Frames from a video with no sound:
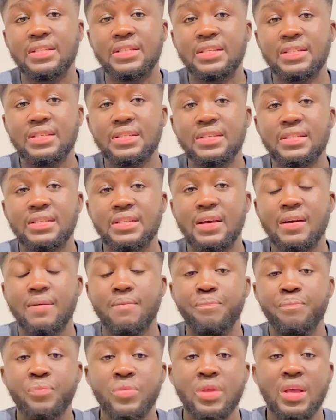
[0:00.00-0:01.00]
This is
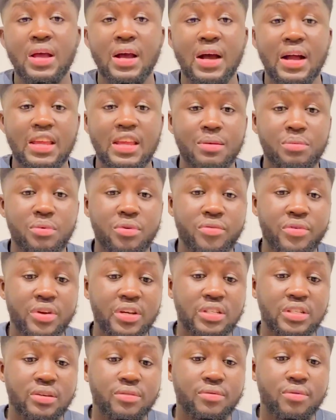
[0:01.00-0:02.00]
an
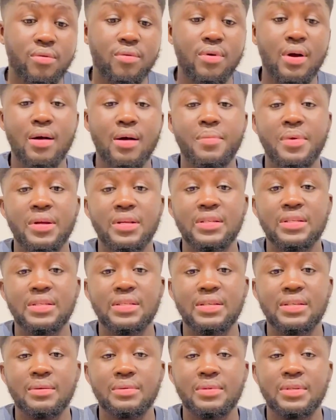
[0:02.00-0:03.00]
immigration requirement. This is
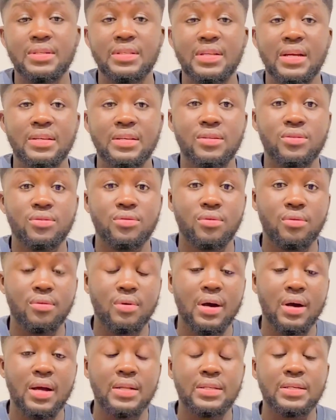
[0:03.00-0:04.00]
something that is
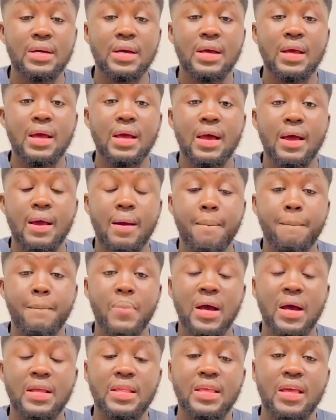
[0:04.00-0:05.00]
required
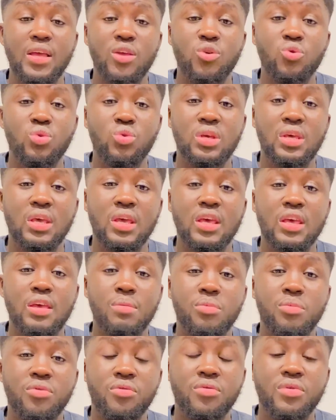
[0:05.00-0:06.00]
by the UK
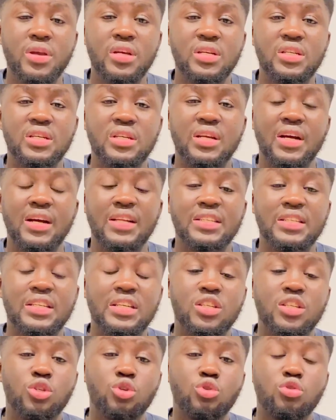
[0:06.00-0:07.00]
immigration, and
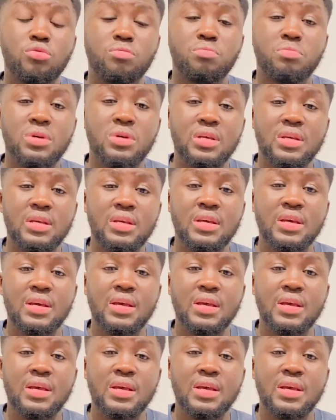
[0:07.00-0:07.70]
it shouldn't be